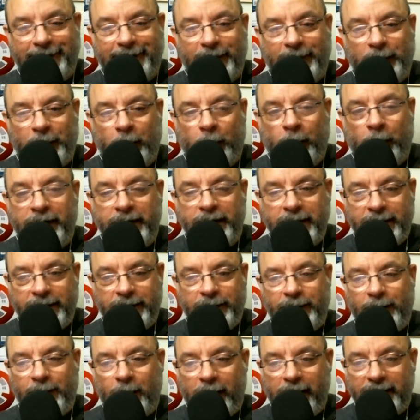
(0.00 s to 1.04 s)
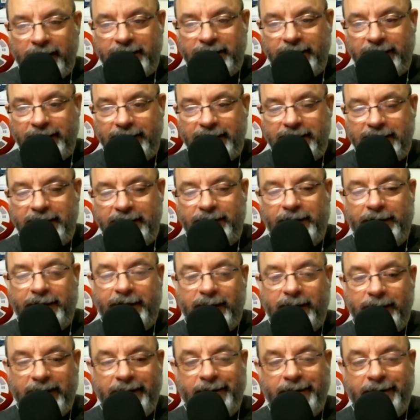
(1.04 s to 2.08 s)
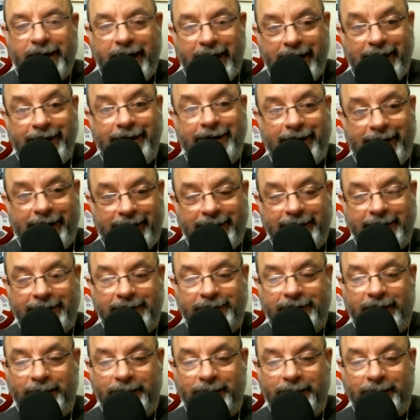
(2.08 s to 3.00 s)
what are you doing watching this if you're going to be that negative?